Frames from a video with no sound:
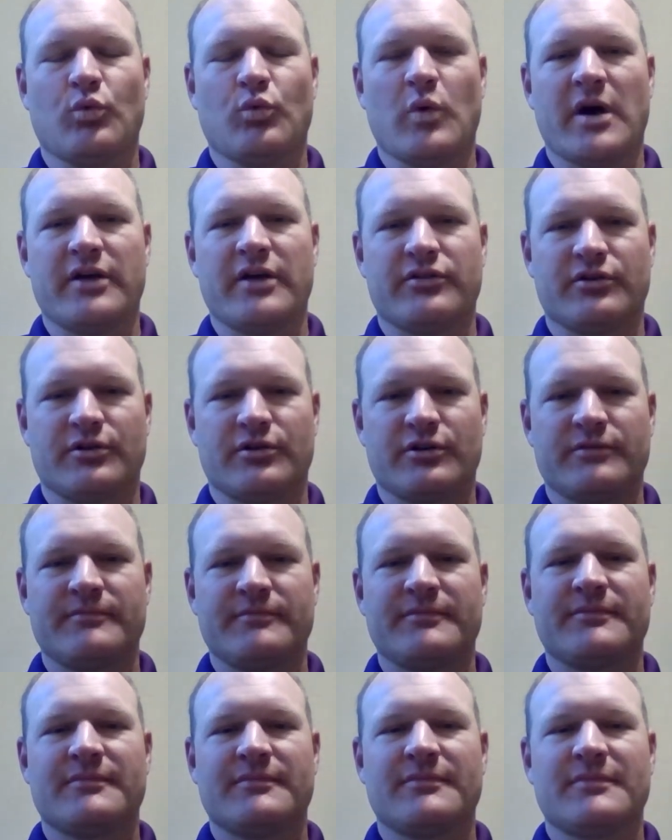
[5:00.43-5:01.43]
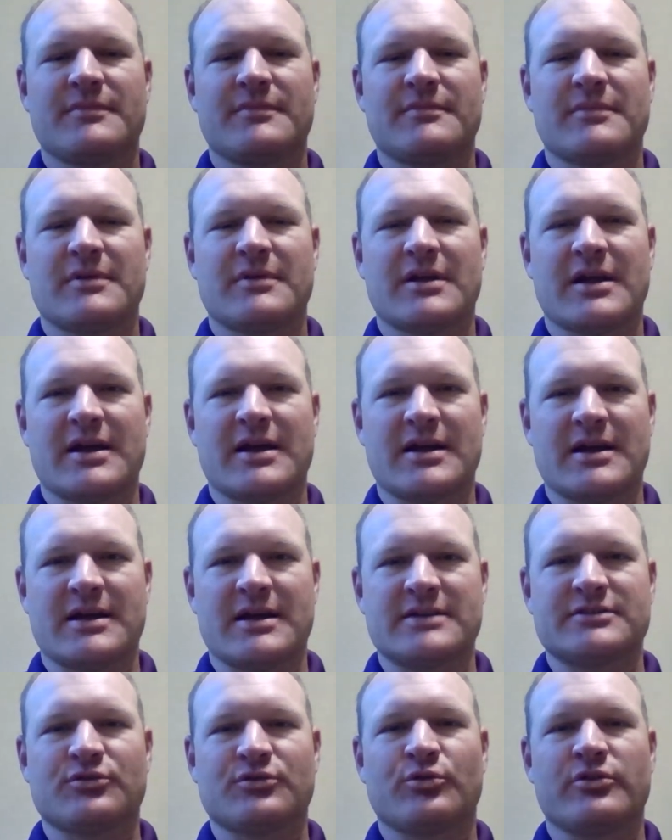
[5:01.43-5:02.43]
weather
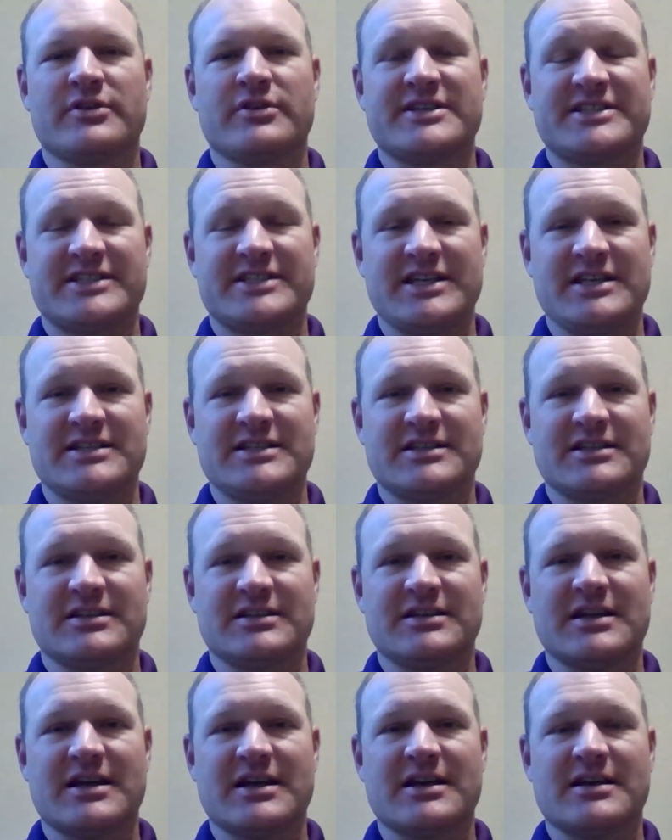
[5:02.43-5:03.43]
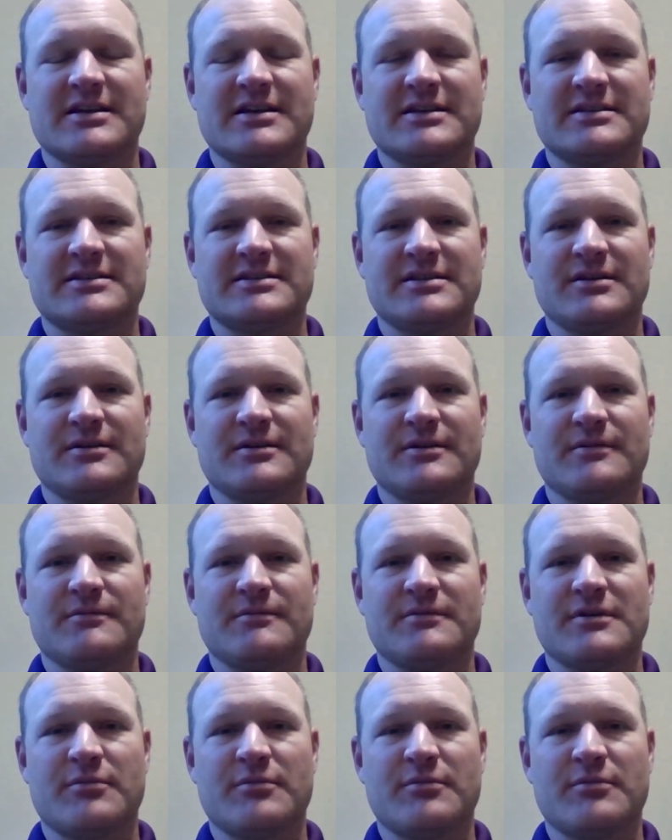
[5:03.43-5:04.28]
has, or the season has a, uh,